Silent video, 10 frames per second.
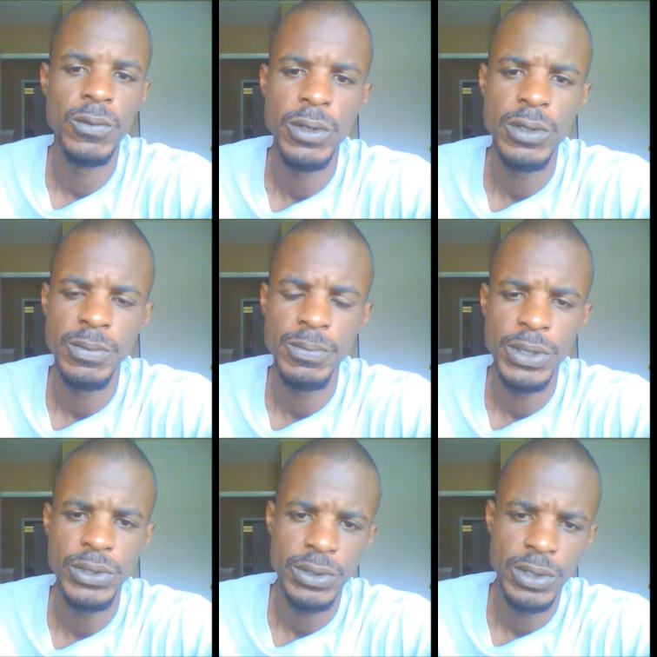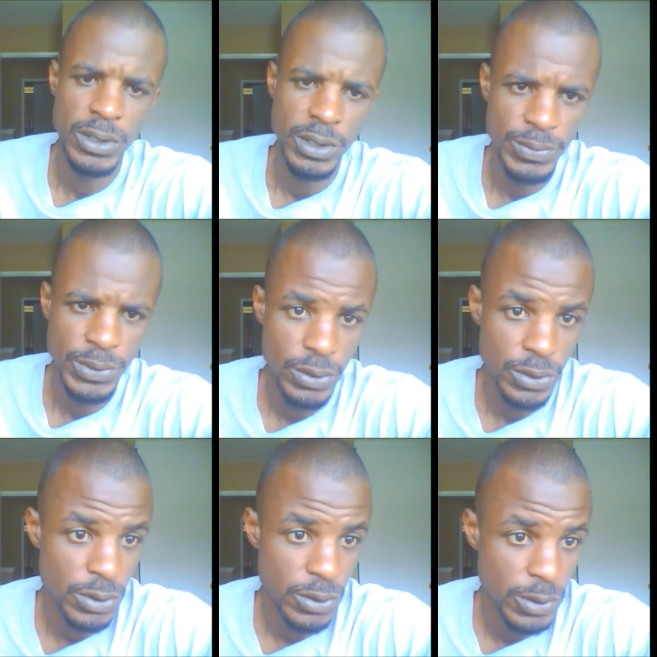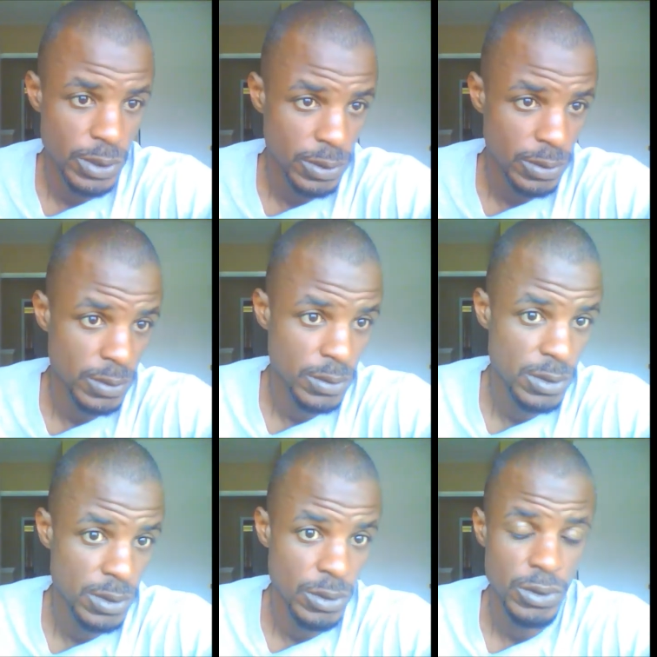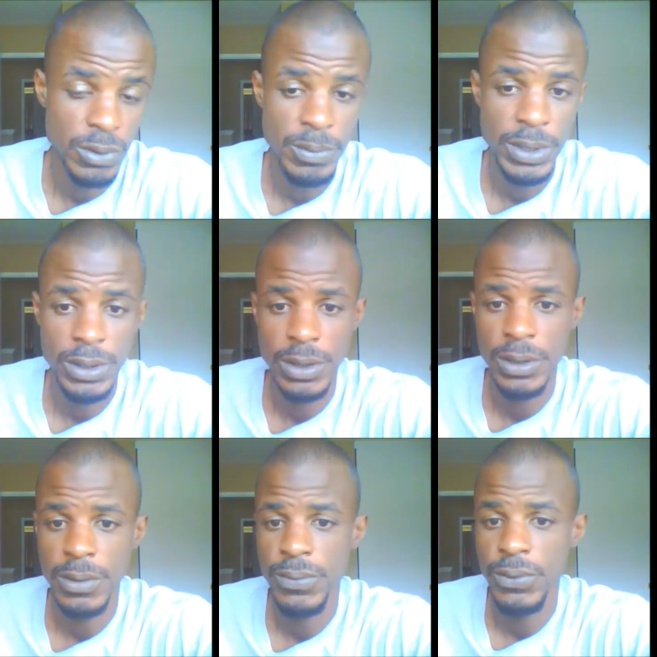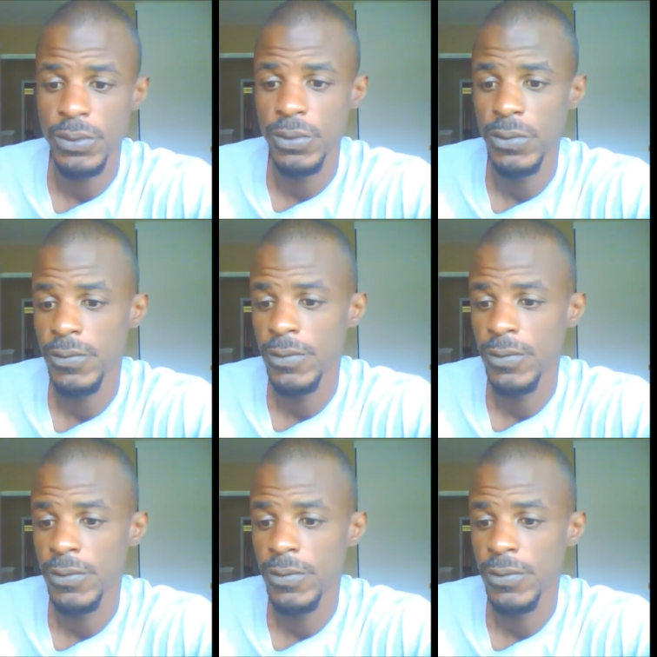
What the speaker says: Words and pictures on a computer screen. Social media. Proof.